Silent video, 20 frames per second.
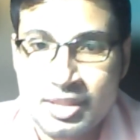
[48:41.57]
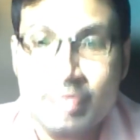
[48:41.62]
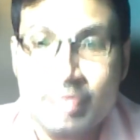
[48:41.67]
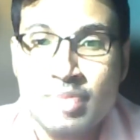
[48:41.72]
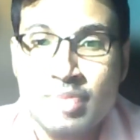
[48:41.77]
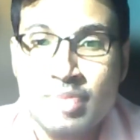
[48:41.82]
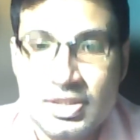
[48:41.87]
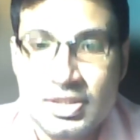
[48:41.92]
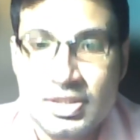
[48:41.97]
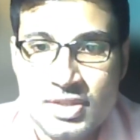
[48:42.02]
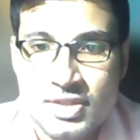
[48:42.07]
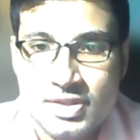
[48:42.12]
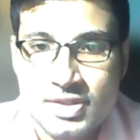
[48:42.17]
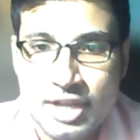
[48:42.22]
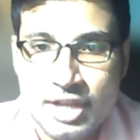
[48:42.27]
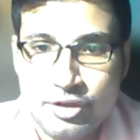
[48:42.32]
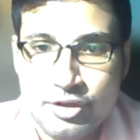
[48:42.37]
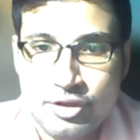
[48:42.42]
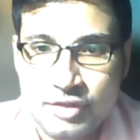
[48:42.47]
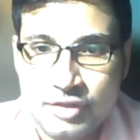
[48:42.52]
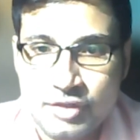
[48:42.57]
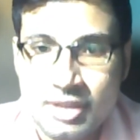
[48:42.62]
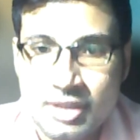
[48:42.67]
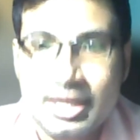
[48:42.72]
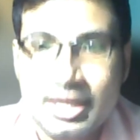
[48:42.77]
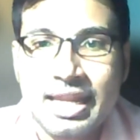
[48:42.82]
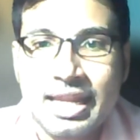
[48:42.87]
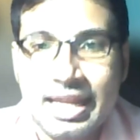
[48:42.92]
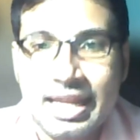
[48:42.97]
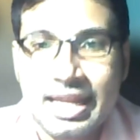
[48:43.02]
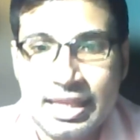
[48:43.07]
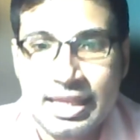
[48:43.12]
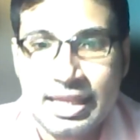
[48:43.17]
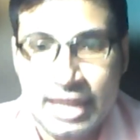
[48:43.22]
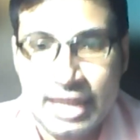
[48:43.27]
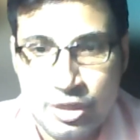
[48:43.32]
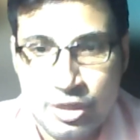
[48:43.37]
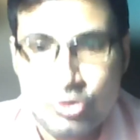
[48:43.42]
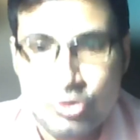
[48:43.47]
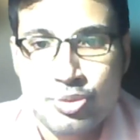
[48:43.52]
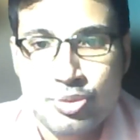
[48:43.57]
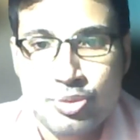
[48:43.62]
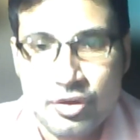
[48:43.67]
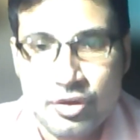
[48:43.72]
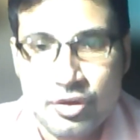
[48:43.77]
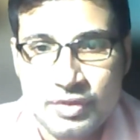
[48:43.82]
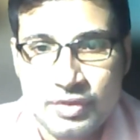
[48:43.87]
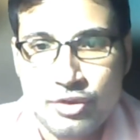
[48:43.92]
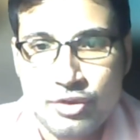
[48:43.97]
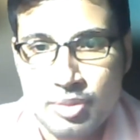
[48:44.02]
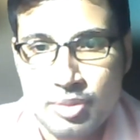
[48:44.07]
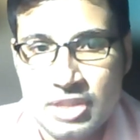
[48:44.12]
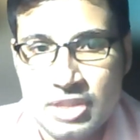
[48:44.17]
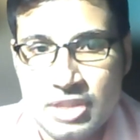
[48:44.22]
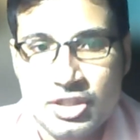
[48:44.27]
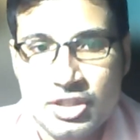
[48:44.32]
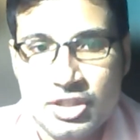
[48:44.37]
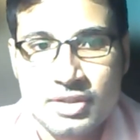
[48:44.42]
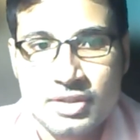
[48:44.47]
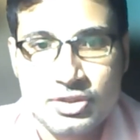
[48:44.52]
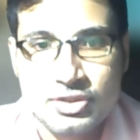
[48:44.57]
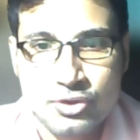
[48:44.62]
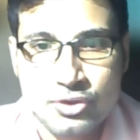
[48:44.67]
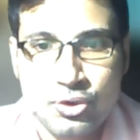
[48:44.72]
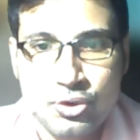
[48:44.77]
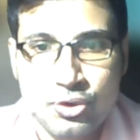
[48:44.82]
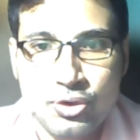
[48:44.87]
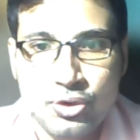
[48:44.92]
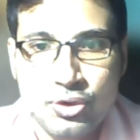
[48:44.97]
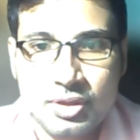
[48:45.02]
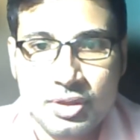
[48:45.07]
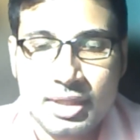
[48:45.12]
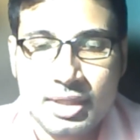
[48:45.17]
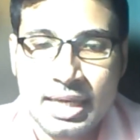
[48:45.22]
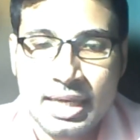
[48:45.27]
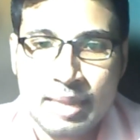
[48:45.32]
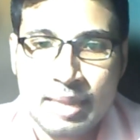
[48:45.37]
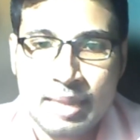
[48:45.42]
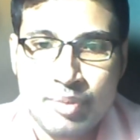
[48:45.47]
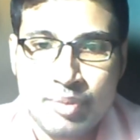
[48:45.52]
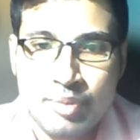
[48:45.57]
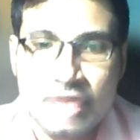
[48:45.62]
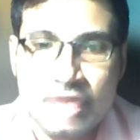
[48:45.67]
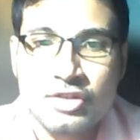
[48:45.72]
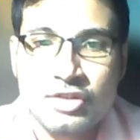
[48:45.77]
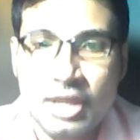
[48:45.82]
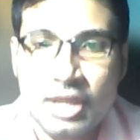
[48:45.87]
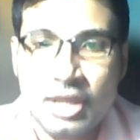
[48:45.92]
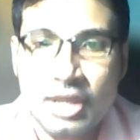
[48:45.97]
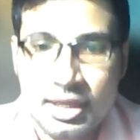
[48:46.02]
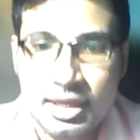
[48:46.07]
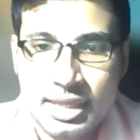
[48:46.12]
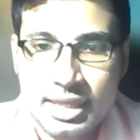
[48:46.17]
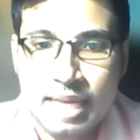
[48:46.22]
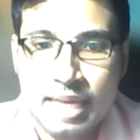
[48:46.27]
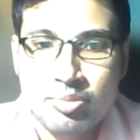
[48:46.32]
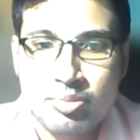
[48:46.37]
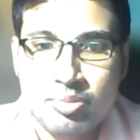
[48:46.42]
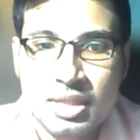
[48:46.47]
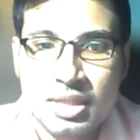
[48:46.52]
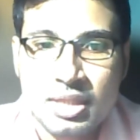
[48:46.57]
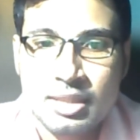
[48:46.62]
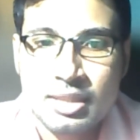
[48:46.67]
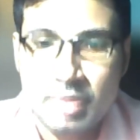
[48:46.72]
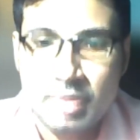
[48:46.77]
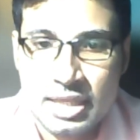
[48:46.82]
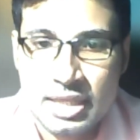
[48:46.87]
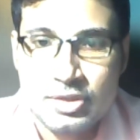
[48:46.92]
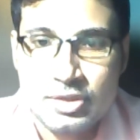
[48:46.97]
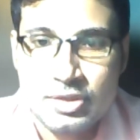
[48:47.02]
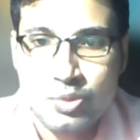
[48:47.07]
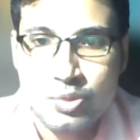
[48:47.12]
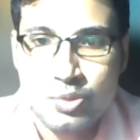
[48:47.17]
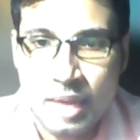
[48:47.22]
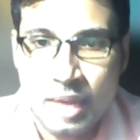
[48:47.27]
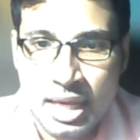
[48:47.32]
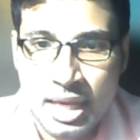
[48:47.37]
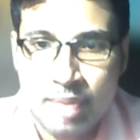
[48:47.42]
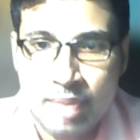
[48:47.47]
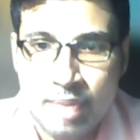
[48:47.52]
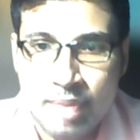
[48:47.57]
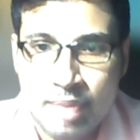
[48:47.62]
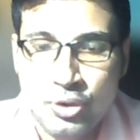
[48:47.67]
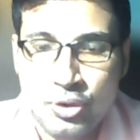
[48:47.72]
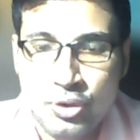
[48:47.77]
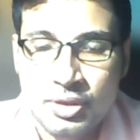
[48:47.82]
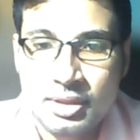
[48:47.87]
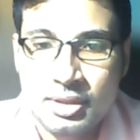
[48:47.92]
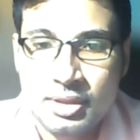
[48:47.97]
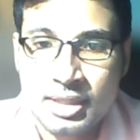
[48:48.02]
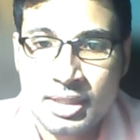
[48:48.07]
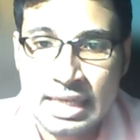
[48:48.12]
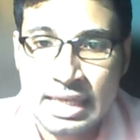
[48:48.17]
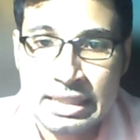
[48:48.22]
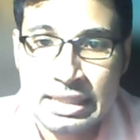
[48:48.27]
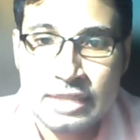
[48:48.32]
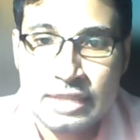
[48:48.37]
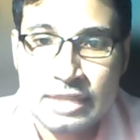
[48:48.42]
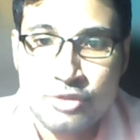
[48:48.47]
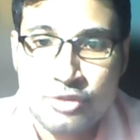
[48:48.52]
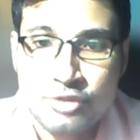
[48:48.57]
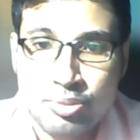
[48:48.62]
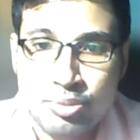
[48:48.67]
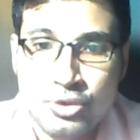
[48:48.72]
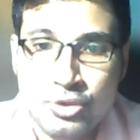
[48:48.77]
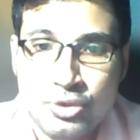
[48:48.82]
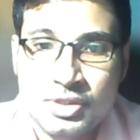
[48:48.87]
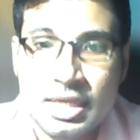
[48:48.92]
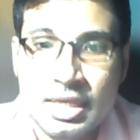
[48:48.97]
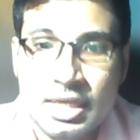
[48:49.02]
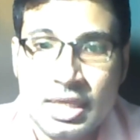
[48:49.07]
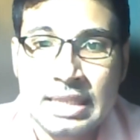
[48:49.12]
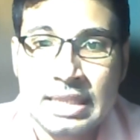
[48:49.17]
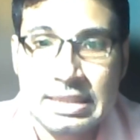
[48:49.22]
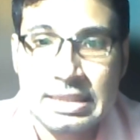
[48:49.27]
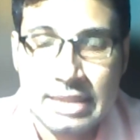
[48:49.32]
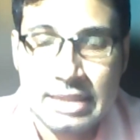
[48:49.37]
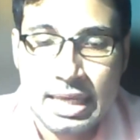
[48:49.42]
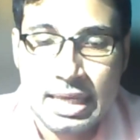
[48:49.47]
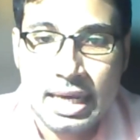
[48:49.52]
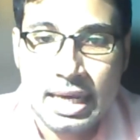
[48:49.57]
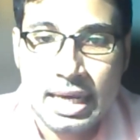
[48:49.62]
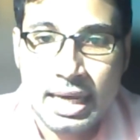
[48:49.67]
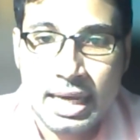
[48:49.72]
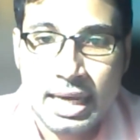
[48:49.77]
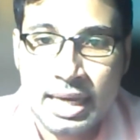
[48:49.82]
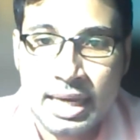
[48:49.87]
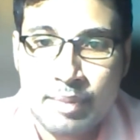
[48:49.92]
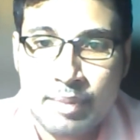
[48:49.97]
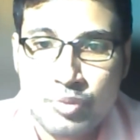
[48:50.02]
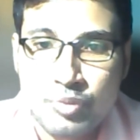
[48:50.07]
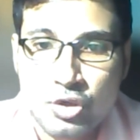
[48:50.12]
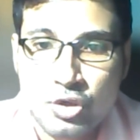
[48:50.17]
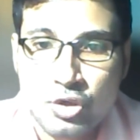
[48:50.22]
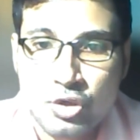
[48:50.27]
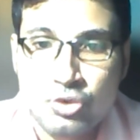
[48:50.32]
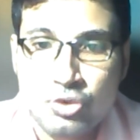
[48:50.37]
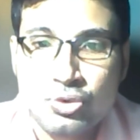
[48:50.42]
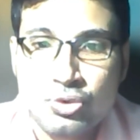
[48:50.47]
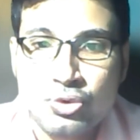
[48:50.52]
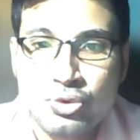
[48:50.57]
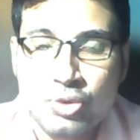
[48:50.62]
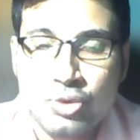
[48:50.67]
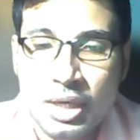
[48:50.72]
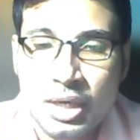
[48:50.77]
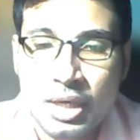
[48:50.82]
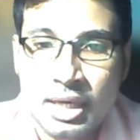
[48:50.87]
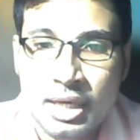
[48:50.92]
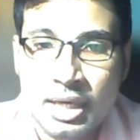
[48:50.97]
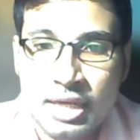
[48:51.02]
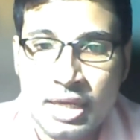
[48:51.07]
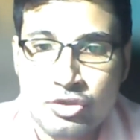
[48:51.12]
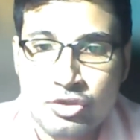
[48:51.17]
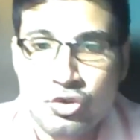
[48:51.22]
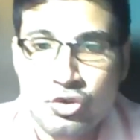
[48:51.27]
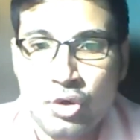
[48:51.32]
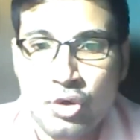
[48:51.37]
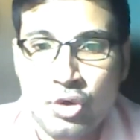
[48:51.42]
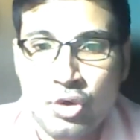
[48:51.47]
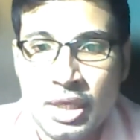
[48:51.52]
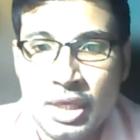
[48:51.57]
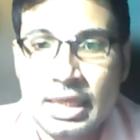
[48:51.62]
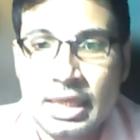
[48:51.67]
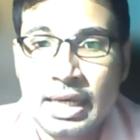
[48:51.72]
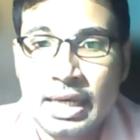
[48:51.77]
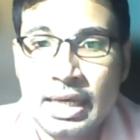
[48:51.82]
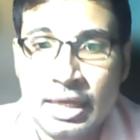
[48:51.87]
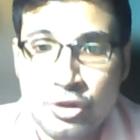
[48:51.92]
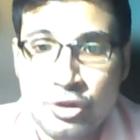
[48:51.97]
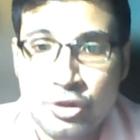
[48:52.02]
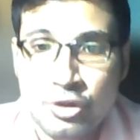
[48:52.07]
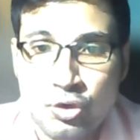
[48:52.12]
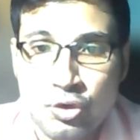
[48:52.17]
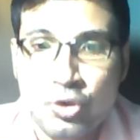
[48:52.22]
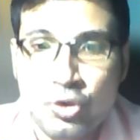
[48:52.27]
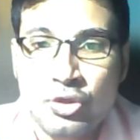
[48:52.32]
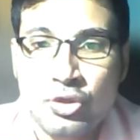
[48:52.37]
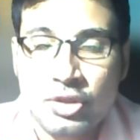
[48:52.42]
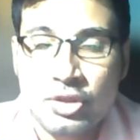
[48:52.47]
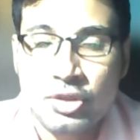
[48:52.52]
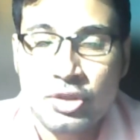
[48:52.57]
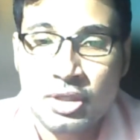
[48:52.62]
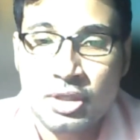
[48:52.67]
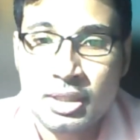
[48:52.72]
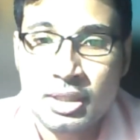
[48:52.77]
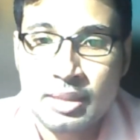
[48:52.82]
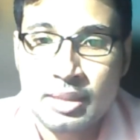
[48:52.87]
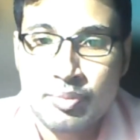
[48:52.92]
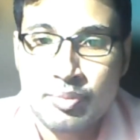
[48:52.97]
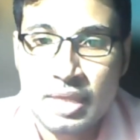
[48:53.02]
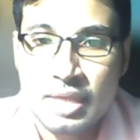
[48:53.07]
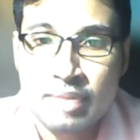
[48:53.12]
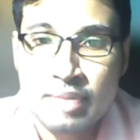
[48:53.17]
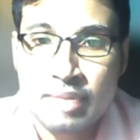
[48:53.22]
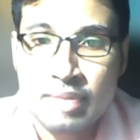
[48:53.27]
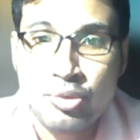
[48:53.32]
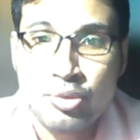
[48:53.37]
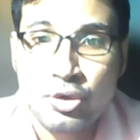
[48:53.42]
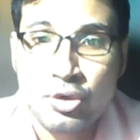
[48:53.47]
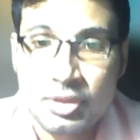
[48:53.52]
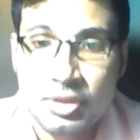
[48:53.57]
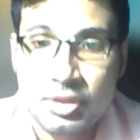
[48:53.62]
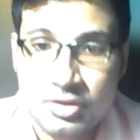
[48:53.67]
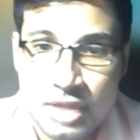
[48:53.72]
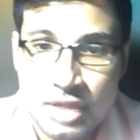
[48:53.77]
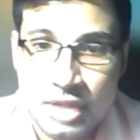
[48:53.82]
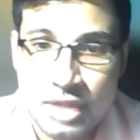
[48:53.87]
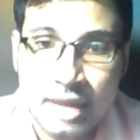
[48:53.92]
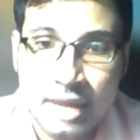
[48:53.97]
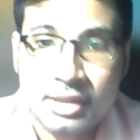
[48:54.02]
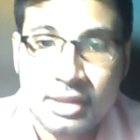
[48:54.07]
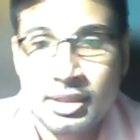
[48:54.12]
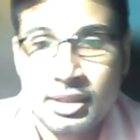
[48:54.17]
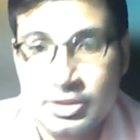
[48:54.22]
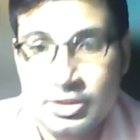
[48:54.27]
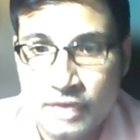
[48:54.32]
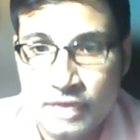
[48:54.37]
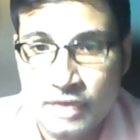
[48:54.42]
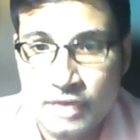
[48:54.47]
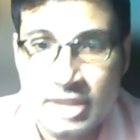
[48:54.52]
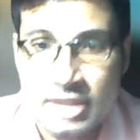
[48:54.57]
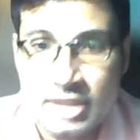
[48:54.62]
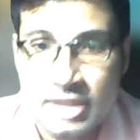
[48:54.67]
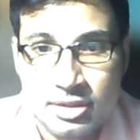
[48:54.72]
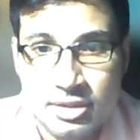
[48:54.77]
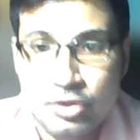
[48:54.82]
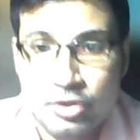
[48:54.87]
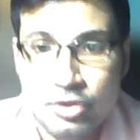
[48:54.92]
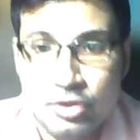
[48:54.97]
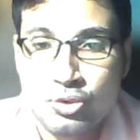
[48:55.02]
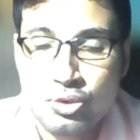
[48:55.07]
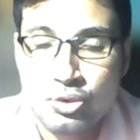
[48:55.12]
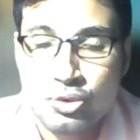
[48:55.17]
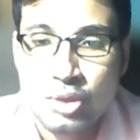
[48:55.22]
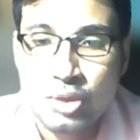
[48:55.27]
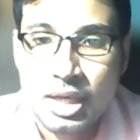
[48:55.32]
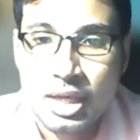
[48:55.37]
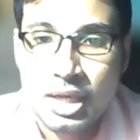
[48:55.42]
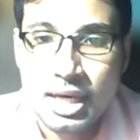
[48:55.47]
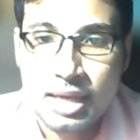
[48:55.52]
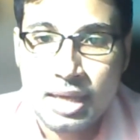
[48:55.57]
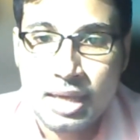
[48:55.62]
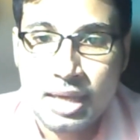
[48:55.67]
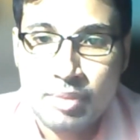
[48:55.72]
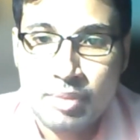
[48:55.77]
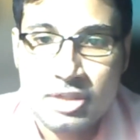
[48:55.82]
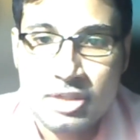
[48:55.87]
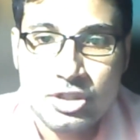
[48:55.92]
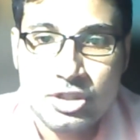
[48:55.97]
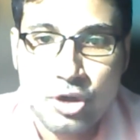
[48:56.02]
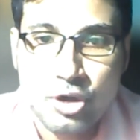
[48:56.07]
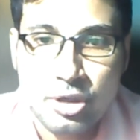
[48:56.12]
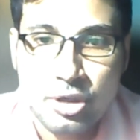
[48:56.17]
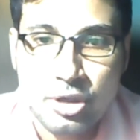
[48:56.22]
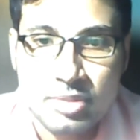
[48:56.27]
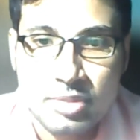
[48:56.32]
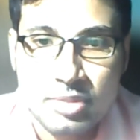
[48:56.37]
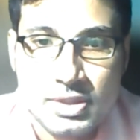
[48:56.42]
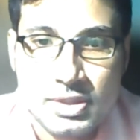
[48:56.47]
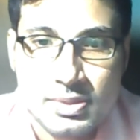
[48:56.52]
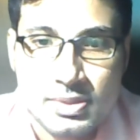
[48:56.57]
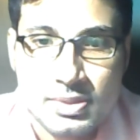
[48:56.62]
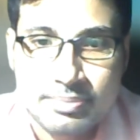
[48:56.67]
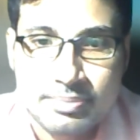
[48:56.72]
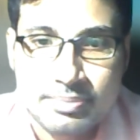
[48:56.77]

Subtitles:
business side of it, they do profit from each other's growth. And Sri Lanka can be a place where both entities from both sides do enjoy the growth in both Sri Lanka as well as the two major economies.